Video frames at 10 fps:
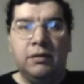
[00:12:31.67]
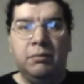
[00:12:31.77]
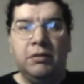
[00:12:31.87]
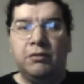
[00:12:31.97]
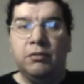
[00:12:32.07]

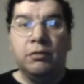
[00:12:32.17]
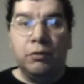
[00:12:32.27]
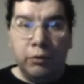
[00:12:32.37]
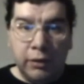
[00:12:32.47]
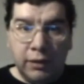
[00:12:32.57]
Commissioner
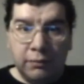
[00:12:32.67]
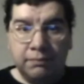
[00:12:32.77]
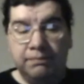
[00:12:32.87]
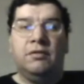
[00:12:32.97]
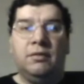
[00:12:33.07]
Gordon
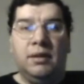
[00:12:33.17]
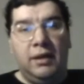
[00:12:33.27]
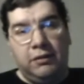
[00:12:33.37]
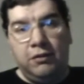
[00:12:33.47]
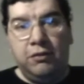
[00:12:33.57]

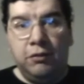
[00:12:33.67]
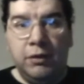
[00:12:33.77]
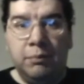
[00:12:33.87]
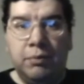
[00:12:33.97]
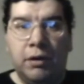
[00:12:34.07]
and actually
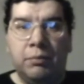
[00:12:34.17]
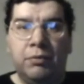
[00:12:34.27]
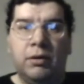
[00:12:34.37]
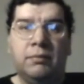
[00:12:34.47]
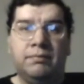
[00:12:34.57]
shooting
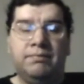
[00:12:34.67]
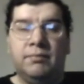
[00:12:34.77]
Barbara,